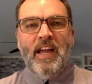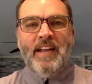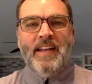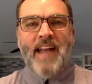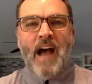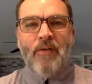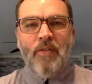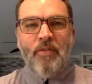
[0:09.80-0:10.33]

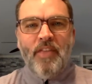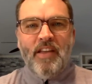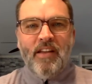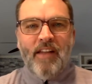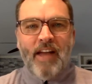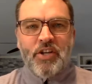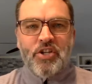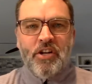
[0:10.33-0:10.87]
Now that the
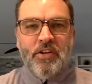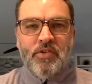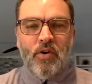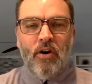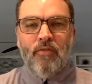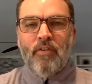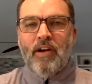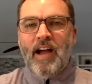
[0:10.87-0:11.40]
election is
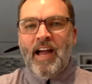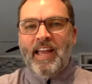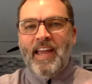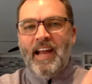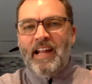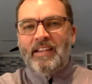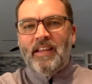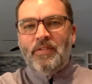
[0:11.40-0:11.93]
over, I
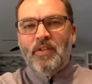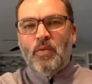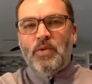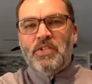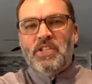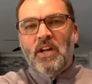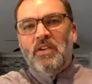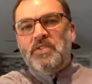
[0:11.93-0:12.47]
get it that the
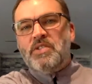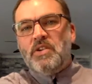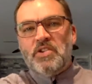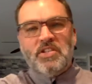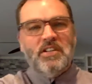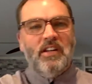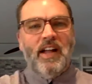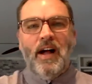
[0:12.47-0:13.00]
results are
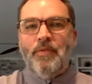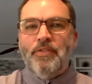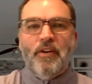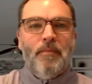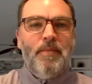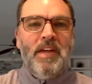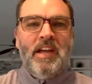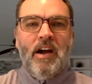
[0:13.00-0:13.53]
still out there
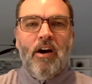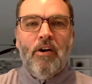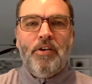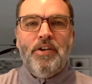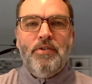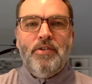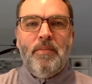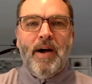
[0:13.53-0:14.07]
being
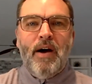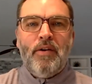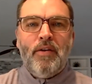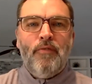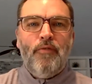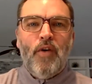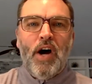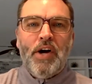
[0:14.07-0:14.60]
argued about
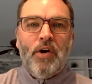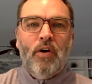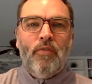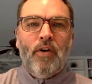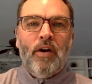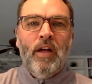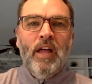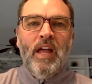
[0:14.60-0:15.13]
and fought
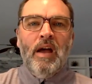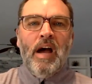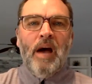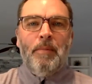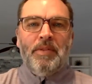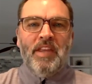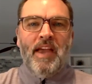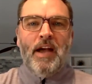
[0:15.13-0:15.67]
over,
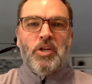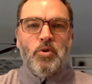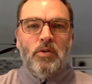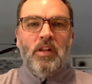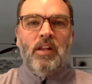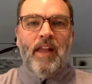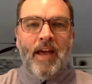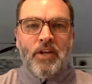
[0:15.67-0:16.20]
but the actual
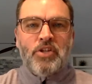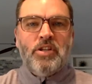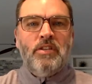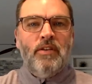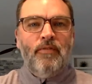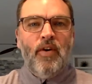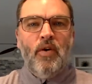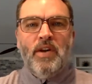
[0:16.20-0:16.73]
election,
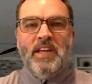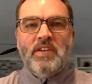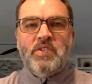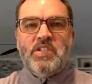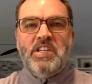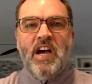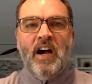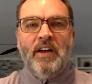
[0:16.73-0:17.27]
the voting is
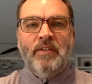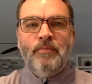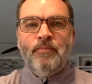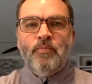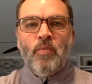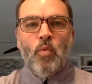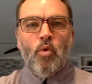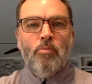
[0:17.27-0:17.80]
done.
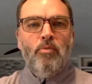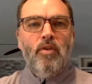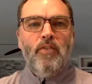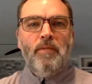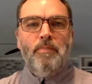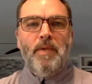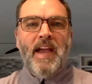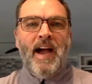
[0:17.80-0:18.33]
We're
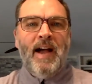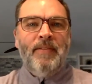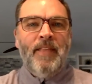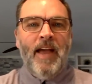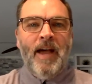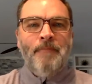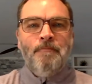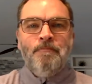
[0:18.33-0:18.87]
moving beyond
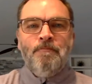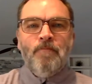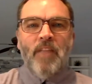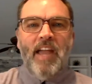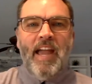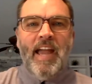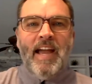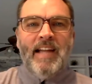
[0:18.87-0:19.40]
that.
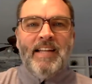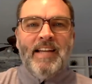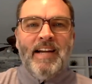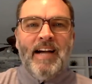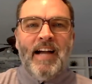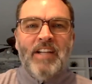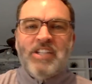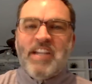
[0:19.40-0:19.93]
And
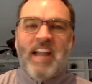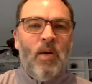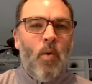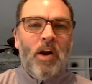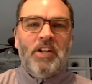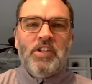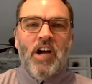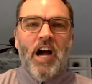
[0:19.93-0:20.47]
I just kind of
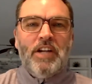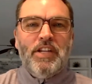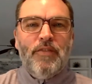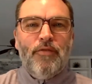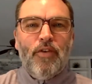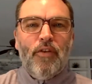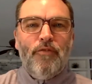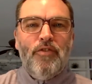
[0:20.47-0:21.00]
want to talk to you
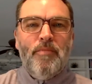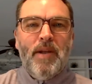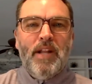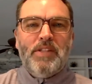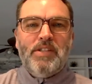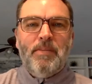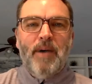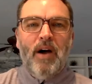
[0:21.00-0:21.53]
for a few
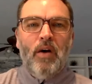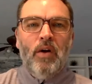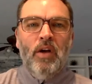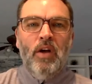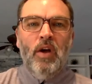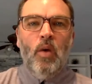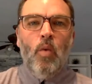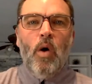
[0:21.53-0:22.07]
minutes about
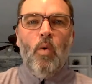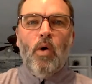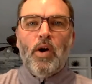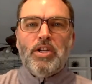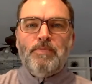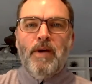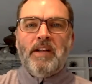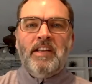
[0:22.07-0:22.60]
what we're
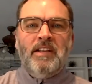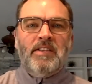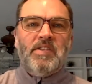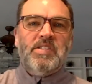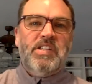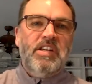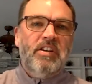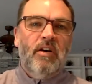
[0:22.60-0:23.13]
expecting to
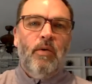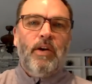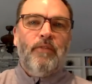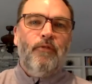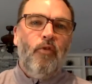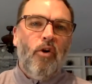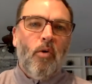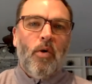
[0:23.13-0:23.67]
see going
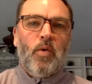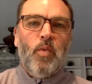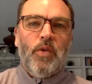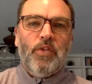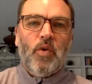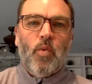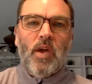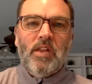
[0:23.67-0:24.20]
forward with
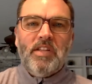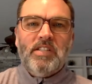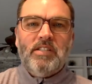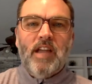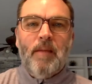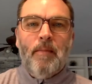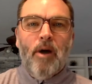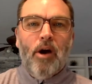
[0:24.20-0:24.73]
the real
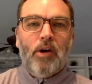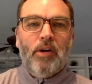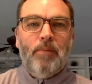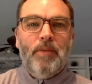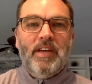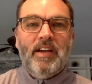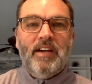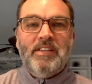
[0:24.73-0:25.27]
estate market,
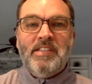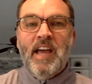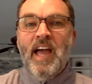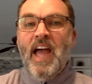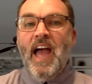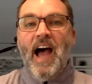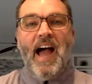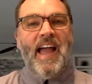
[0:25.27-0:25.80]
because
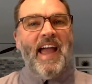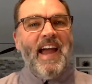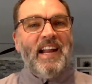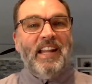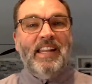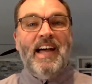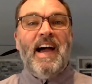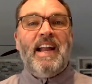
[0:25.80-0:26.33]
I had a
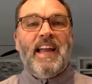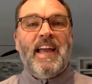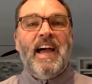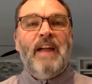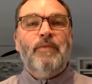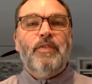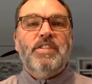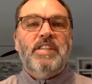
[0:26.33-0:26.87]
lot of
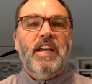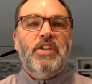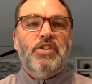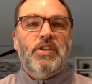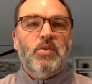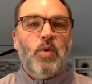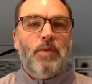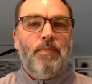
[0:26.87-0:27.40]

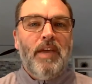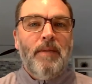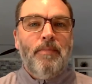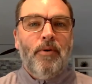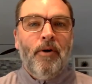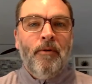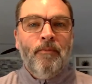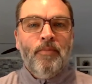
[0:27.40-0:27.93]
conversations with
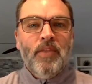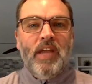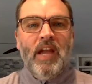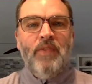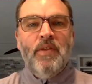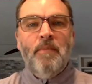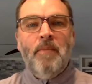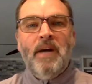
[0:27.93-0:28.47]
people
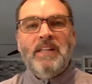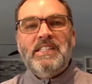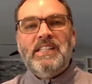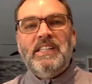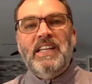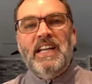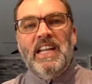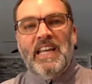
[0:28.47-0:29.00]
in the months
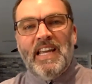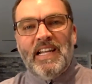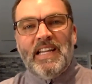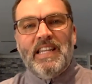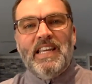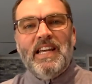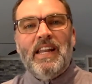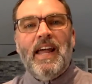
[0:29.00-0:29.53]
leading into
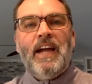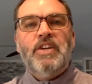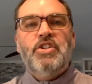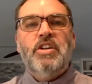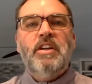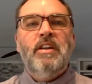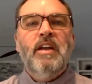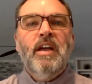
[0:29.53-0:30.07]
the
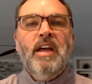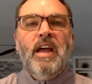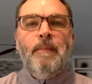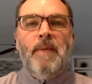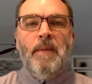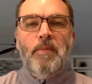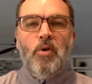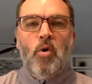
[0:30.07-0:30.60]
election,
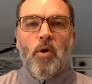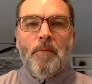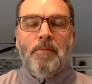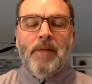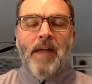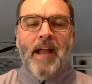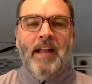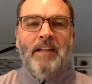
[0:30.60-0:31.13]
people who are
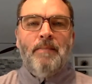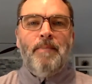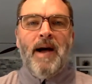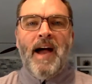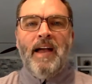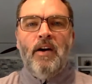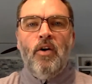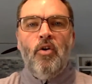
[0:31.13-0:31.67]
planning to
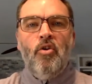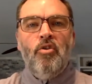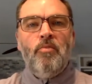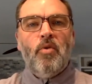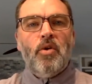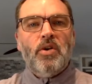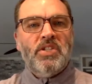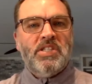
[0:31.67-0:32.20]
buy a home
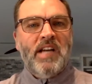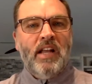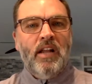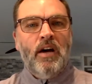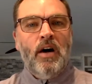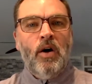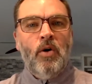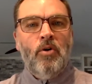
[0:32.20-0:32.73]
or sell
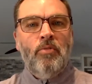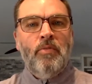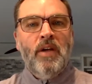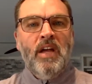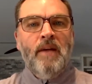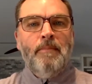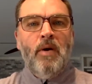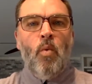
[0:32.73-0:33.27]
a home,
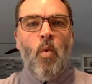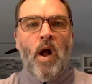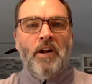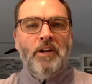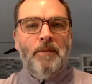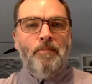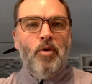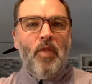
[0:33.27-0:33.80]
but
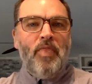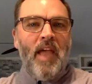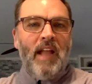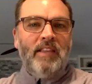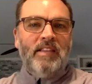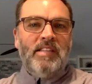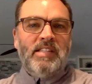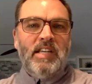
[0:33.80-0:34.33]
wanted to put
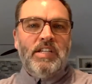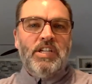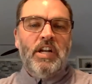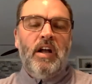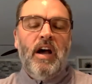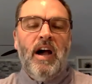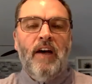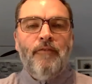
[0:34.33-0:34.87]
that decision
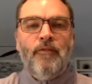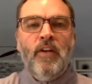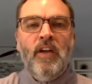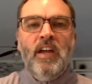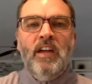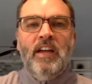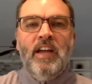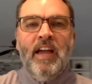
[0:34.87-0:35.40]
off
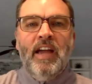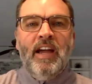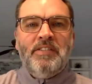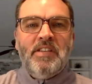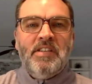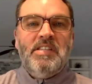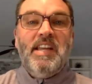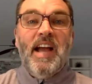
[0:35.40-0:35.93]

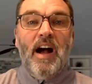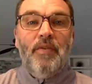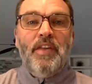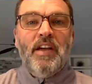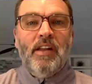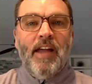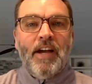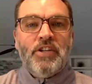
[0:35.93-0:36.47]
to see how the
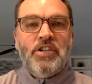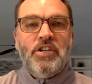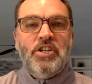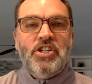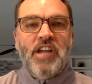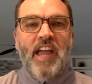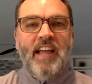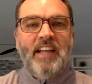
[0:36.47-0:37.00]
election
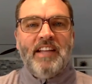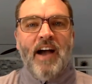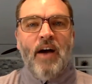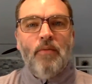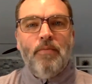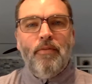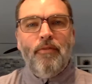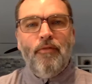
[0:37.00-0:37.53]
shaked
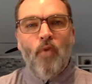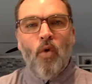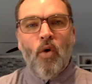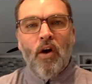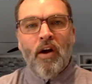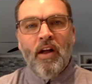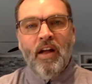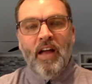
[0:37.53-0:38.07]
out
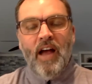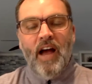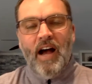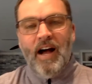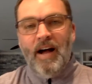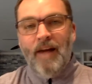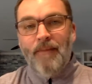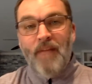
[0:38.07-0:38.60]
before
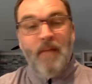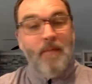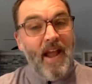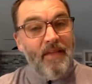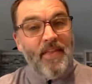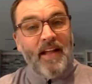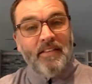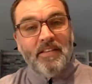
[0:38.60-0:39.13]
they
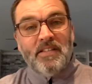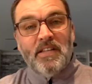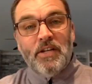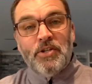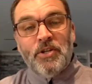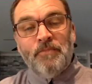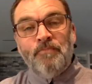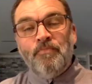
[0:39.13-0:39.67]
made that
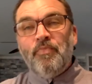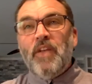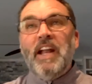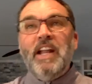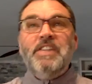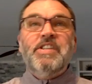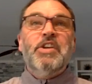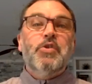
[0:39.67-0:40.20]
decision. And
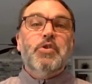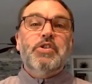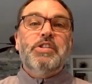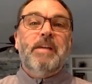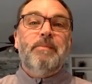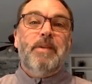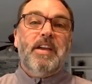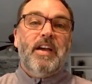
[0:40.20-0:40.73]
it's
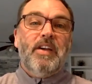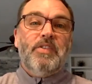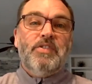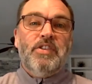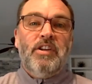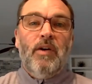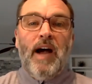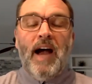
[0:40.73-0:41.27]
interesting because,
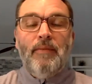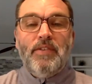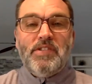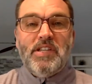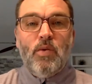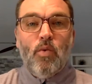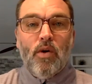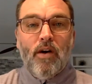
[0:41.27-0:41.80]

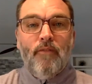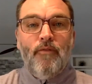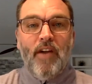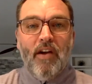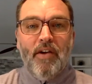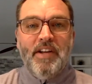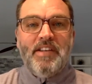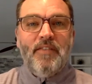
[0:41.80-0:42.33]
obviously we're a
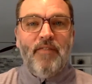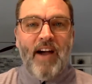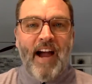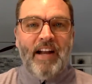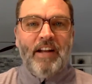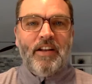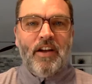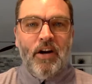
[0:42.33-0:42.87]
very
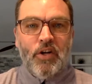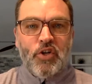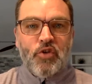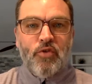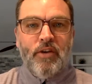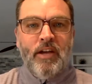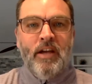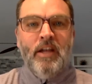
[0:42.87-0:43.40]
divided
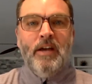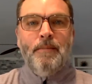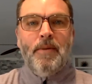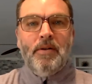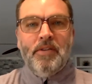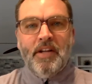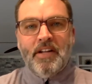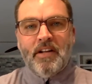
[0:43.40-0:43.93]
country
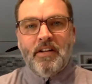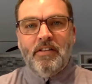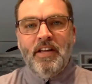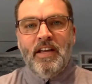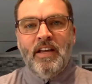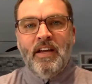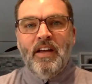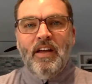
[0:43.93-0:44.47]

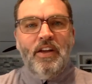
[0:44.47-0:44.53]
politically.